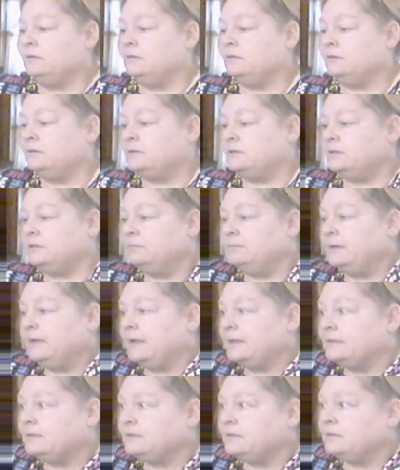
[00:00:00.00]
Let's see, we
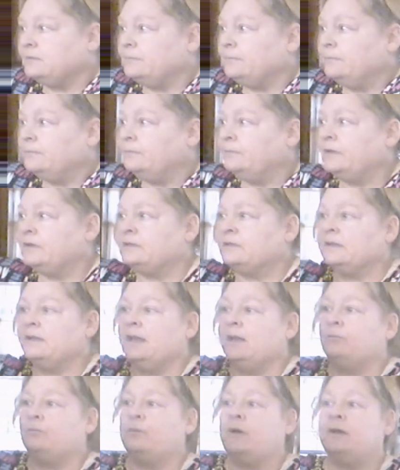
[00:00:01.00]
got some. This
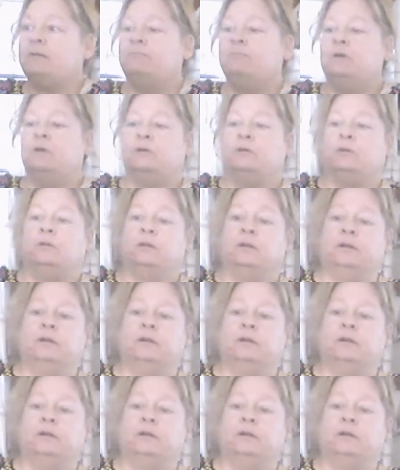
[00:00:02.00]
again, Red Mill.